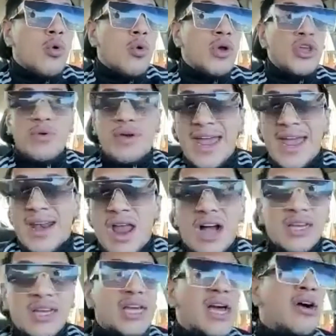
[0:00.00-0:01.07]
get
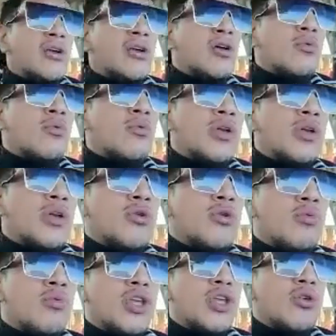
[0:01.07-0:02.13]
knocked down, or when
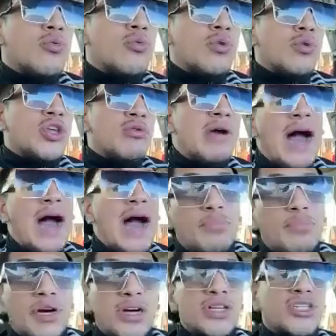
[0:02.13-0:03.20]
you got to
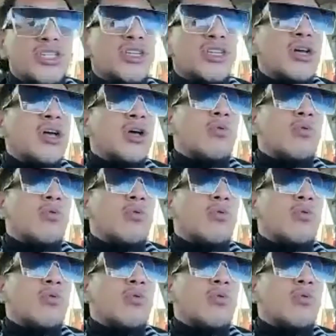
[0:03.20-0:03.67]
push,